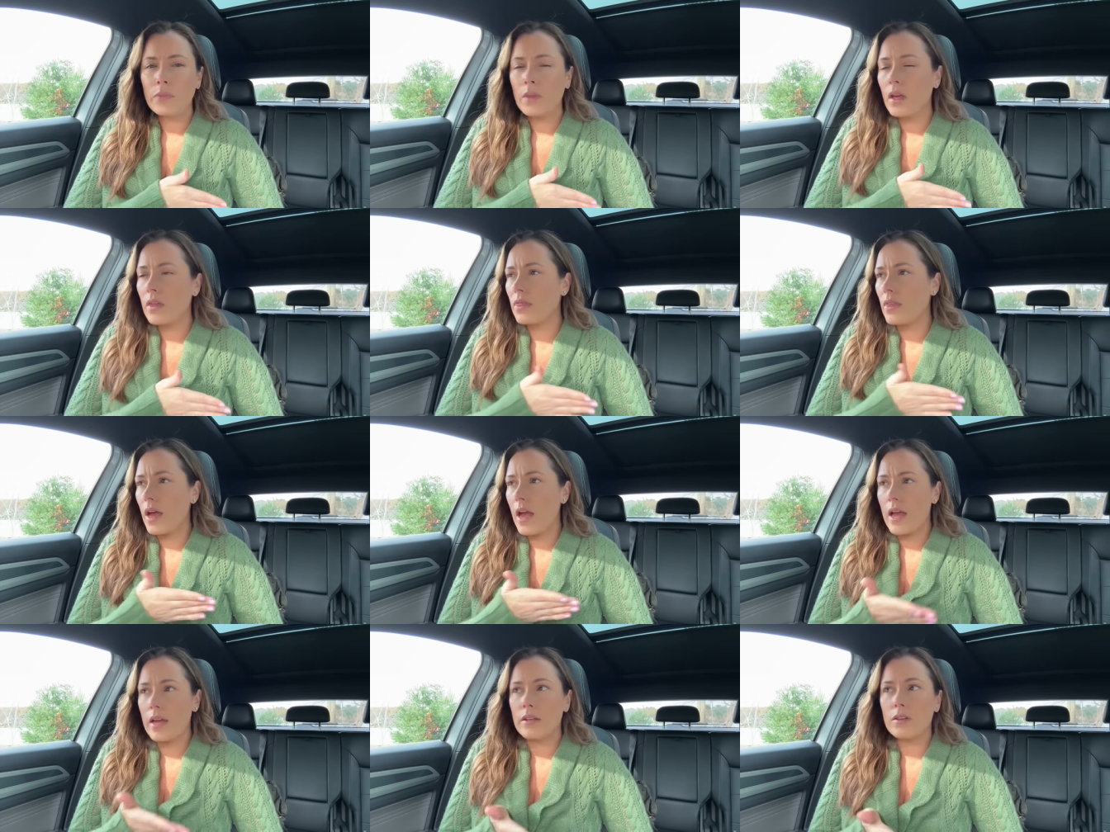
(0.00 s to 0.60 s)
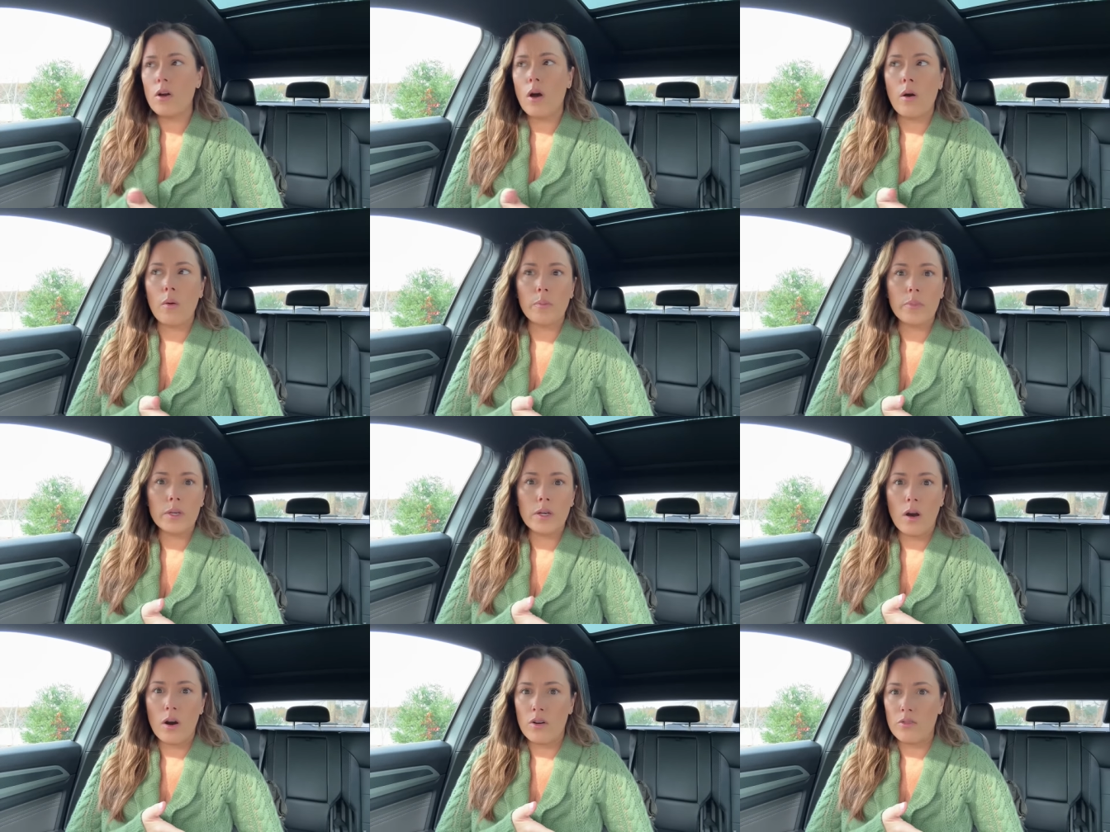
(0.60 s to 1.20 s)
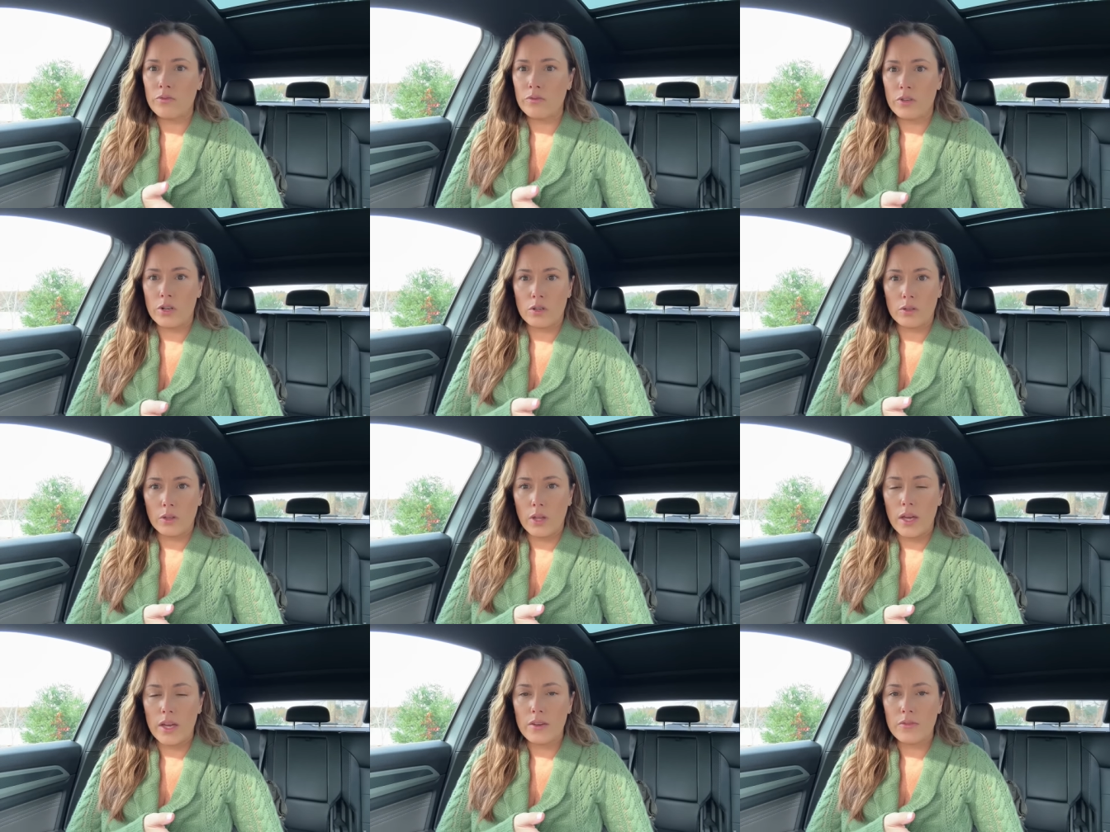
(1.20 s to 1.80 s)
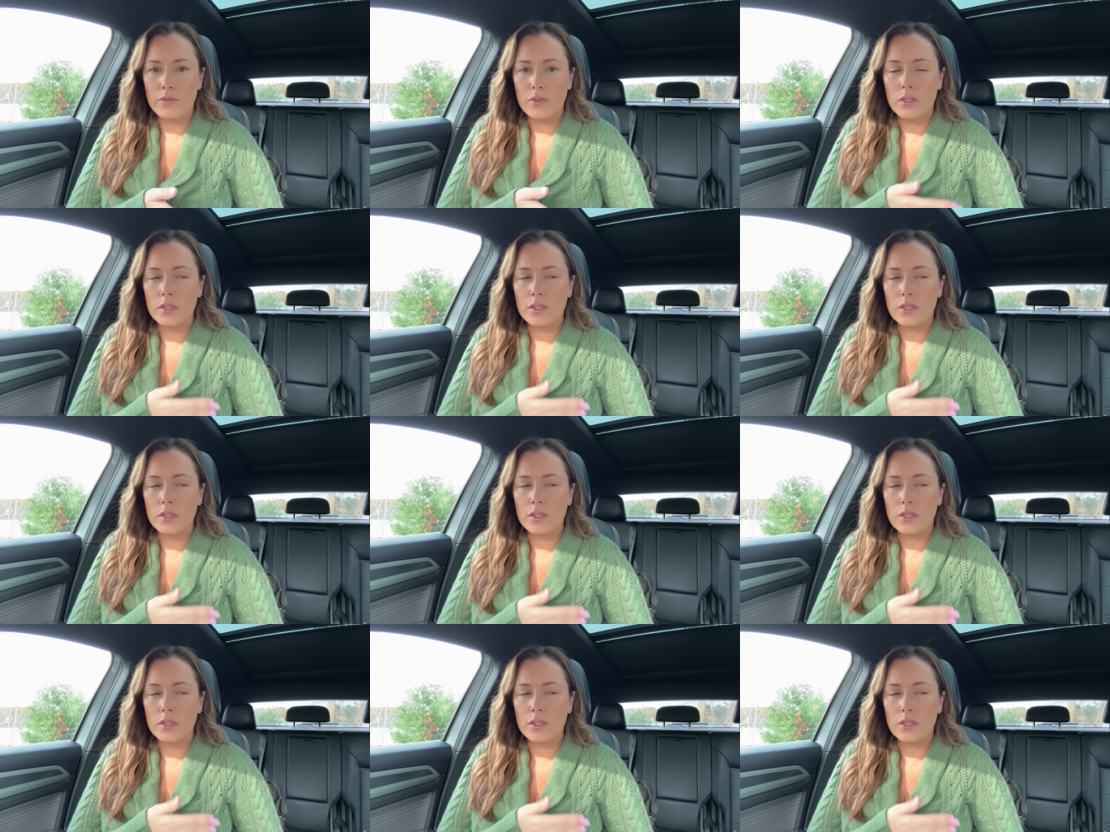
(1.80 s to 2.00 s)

the end all be all for your life.